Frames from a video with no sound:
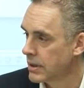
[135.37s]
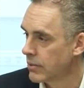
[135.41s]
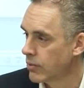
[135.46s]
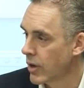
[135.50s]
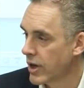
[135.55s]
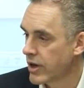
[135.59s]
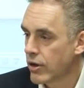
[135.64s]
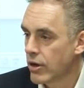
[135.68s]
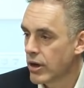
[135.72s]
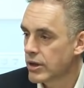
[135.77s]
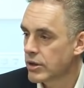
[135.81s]

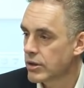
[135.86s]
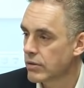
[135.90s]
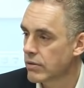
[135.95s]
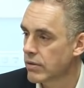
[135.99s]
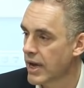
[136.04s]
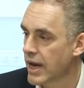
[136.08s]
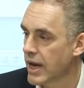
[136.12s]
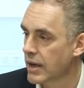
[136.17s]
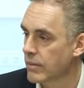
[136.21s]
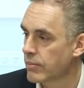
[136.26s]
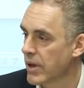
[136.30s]
Why not do
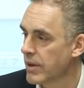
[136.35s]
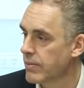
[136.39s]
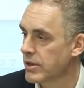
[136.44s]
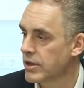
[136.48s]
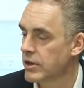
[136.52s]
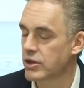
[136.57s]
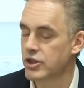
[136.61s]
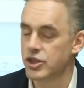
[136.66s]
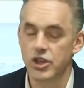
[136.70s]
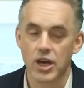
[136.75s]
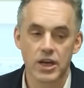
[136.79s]
that? Maybe
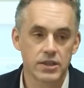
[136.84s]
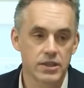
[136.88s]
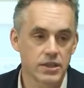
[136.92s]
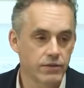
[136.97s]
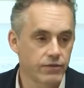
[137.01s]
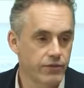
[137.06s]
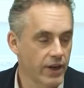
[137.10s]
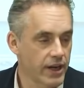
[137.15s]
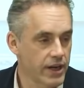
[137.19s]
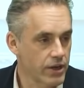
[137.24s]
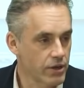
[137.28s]
you could
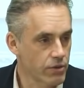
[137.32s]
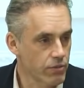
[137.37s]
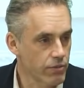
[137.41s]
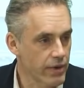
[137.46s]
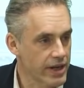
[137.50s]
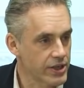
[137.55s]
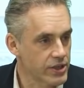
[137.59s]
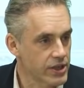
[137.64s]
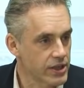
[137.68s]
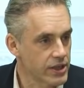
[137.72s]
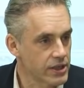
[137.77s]
justify your
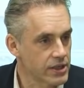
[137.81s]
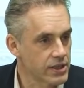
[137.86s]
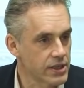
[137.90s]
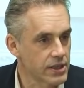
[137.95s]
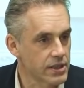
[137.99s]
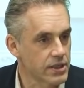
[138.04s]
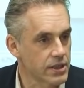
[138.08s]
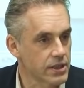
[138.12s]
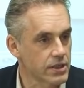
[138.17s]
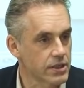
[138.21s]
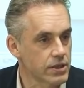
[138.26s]
wretched
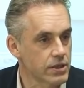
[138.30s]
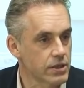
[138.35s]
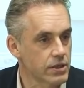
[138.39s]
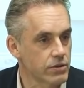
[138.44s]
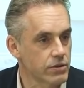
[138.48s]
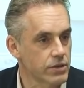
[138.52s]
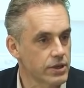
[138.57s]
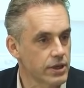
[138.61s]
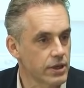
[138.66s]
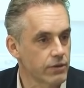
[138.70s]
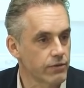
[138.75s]
existence to
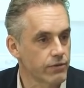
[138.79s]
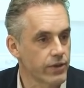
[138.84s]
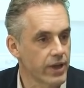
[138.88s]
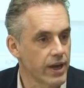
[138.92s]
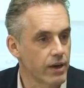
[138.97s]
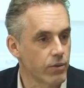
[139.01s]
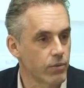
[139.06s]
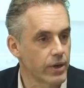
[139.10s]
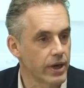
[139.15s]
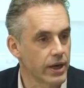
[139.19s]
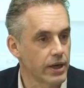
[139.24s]
yourself
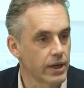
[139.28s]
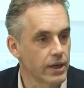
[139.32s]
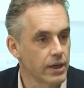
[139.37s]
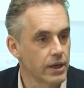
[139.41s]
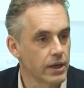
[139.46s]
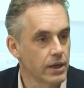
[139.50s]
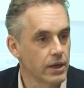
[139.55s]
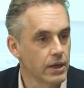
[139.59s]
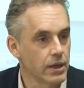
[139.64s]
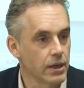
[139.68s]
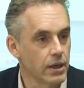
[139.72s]
that way.
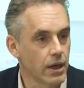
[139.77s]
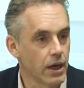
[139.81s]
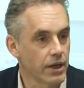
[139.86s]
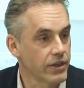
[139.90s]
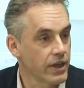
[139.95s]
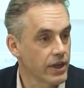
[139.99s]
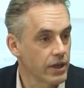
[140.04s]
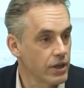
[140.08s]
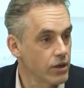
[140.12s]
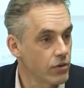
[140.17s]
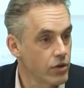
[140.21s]
I
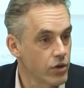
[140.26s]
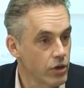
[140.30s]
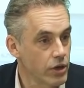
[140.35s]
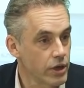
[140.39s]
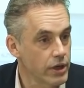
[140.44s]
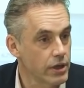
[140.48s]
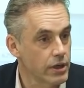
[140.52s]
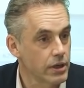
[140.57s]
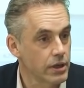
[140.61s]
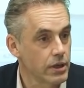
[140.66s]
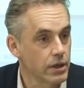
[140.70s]
think you
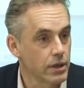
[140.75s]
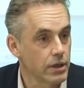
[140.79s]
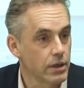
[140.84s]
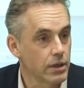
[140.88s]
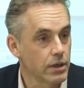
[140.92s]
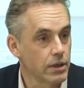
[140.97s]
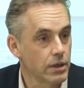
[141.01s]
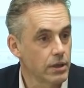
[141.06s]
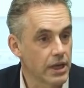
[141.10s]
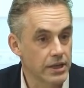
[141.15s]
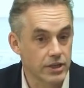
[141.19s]
could.
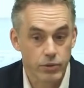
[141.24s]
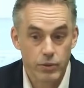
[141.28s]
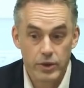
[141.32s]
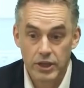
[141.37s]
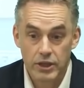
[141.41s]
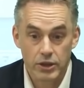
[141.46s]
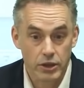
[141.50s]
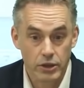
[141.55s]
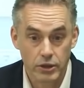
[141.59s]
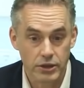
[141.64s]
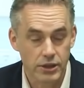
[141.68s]
That's what
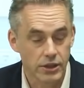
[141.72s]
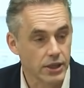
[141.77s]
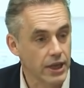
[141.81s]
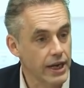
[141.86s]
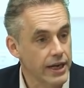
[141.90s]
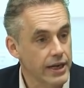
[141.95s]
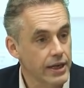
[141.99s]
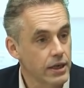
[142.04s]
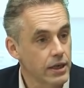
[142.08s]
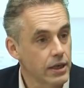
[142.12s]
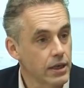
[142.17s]
it looks
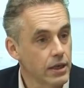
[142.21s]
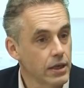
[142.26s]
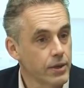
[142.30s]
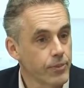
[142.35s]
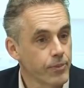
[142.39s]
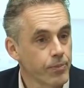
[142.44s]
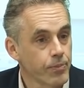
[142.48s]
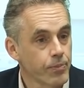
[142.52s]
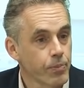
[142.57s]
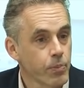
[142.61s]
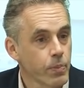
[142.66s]
like.
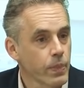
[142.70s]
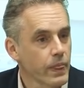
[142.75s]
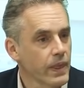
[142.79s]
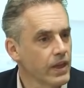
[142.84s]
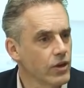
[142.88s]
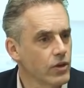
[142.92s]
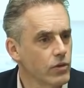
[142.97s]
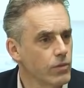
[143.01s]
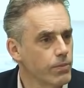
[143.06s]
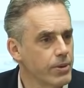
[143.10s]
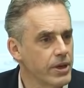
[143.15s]

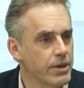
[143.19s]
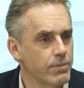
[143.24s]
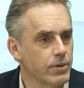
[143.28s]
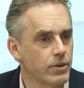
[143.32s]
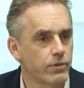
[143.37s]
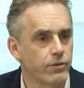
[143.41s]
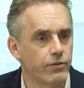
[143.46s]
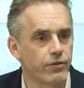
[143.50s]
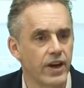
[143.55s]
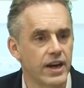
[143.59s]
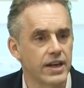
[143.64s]
You know,
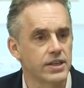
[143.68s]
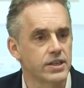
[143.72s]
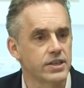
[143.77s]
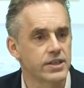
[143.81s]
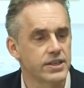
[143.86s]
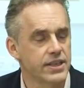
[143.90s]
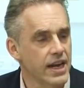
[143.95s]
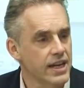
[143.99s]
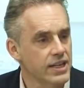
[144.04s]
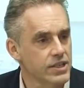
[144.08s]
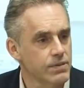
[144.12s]
people find
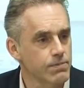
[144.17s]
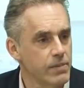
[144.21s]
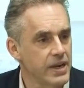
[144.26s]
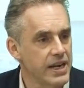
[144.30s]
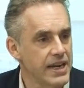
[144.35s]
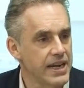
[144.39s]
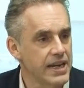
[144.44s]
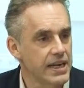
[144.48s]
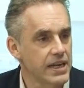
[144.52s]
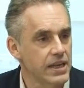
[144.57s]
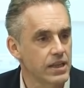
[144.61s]
such
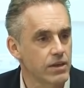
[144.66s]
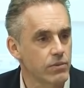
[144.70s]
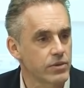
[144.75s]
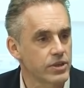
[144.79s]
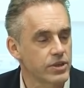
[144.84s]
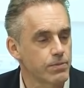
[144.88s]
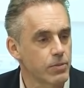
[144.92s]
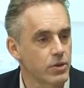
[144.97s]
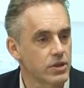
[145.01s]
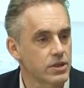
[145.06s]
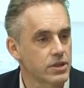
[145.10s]
meaning in the
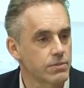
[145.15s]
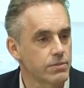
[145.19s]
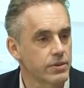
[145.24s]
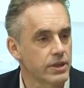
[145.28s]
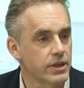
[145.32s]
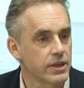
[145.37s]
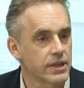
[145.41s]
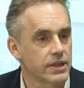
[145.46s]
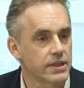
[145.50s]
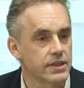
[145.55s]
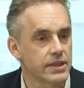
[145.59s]

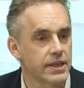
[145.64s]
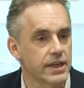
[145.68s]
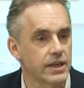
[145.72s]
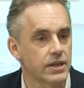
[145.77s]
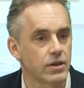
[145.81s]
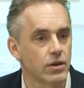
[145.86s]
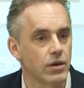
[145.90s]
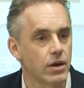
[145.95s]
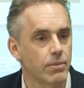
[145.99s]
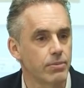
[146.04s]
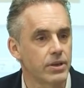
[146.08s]
responsibilities they
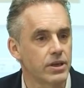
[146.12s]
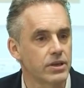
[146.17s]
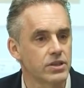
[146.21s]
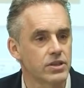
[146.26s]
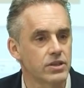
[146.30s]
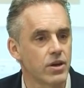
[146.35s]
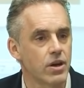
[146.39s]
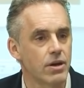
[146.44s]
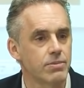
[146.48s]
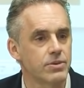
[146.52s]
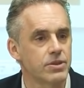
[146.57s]
adopt, it
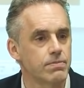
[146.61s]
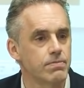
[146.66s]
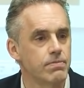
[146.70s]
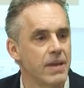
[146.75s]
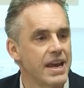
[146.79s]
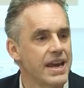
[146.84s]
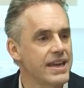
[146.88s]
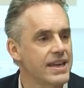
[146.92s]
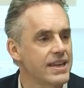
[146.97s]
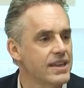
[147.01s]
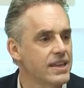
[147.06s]
stops
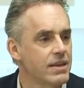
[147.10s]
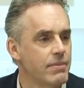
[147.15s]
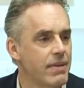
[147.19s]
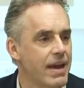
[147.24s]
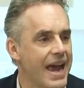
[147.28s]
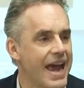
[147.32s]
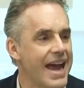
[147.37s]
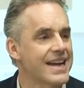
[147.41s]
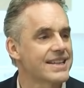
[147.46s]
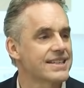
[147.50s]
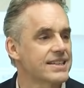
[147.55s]
making them
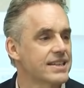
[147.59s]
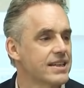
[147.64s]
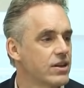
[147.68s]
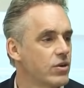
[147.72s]
ask